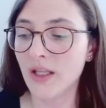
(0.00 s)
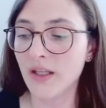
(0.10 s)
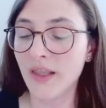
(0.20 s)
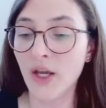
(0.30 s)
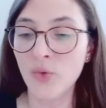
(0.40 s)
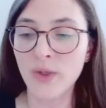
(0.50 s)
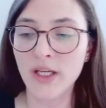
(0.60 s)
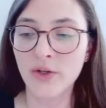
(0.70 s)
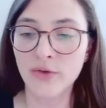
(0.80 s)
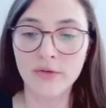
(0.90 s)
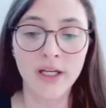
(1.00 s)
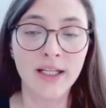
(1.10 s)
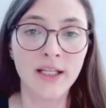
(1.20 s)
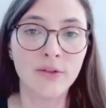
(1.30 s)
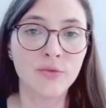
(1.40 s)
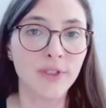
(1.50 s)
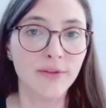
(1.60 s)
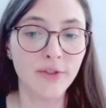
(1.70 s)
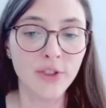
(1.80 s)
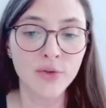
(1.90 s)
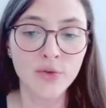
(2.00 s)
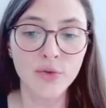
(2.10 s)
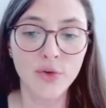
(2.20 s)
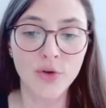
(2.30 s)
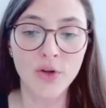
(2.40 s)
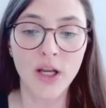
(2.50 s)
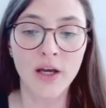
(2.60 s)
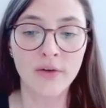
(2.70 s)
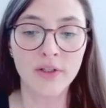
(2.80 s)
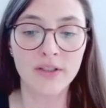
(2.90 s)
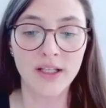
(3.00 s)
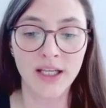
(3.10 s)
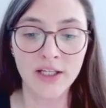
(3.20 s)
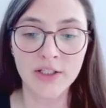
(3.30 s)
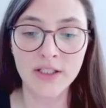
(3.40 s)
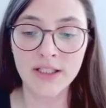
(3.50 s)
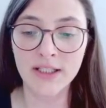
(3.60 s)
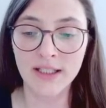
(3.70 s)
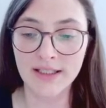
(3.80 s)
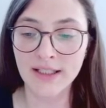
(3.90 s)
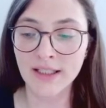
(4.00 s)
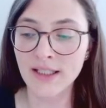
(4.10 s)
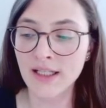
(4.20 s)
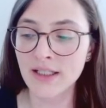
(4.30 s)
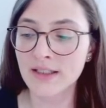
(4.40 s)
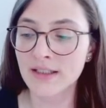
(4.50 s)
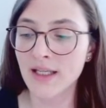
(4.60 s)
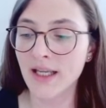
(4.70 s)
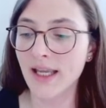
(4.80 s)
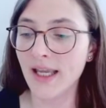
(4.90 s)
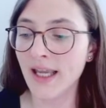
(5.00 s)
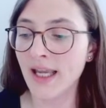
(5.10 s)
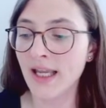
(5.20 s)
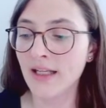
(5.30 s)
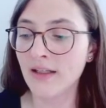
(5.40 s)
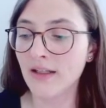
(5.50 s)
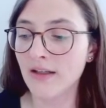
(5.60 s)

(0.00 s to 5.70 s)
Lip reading: Now we can already review all our selections and settings and